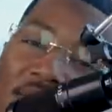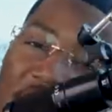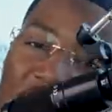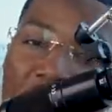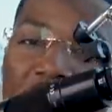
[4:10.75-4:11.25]

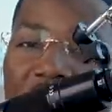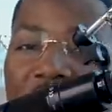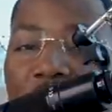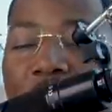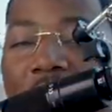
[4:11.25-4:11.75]
That's money
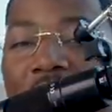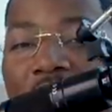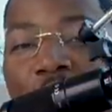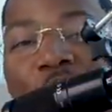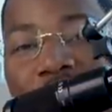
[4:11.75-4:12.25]
in the bank.
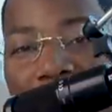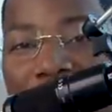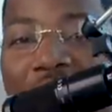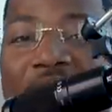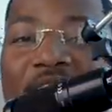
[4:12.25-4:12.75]
You can
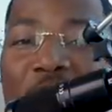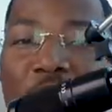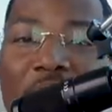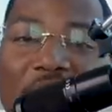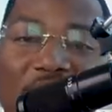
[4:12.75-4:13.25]
take that to the
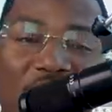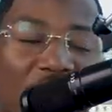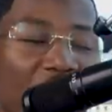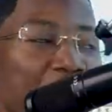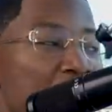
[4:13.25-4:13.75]
bank, you
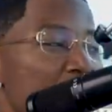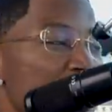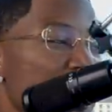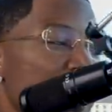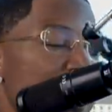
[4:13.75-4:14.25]
dig?
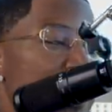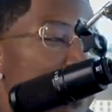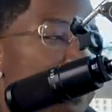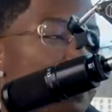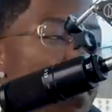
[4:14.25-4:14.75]
And
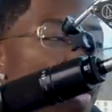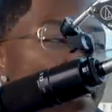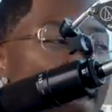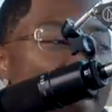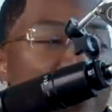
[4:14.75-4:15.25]
um,
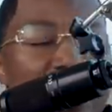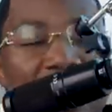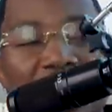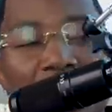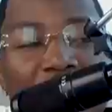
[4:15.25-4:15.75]

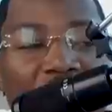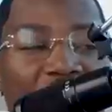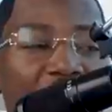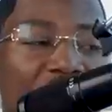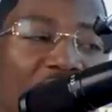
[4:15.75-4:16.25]
everything that I'm gonna
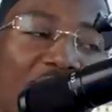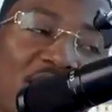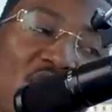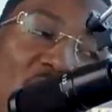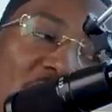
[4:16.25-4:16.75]
say today
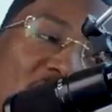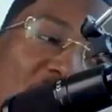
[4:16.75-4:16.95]
is gonna be